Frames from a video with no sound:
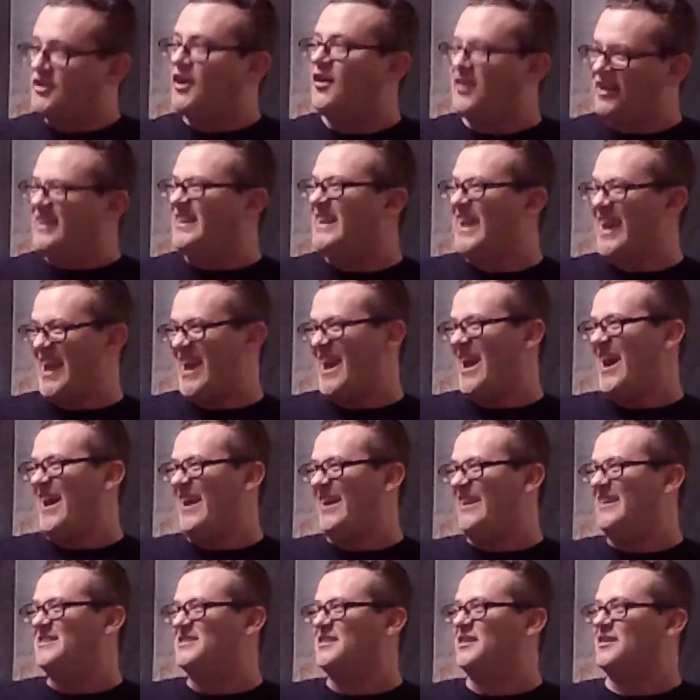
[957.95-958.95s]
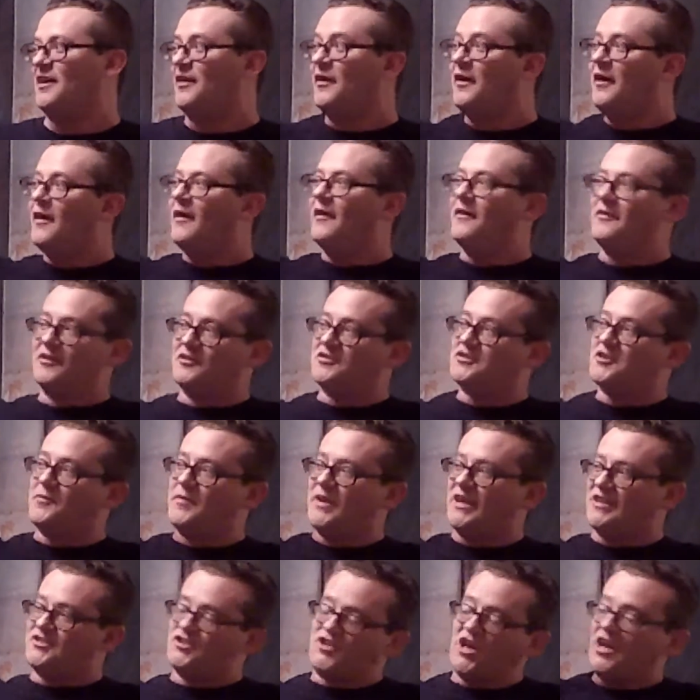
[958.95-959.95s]
gonna
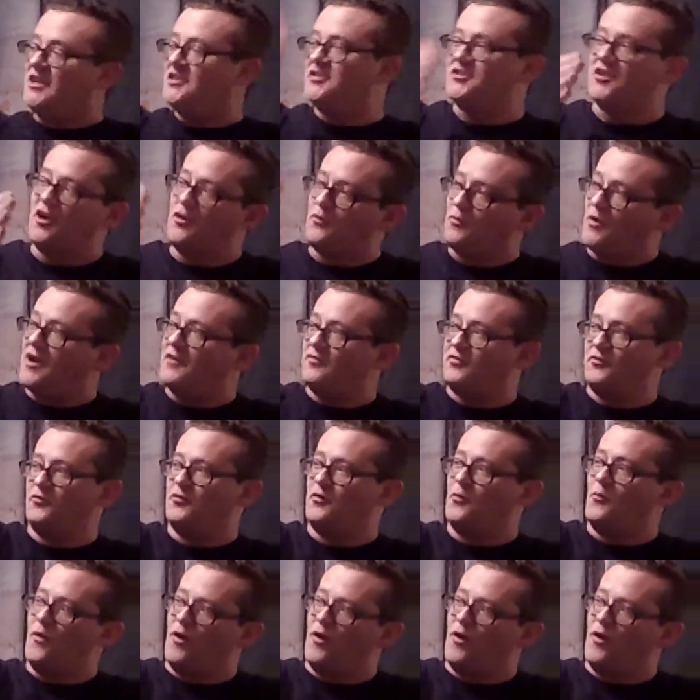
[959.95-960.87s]
be a chainsaw right through the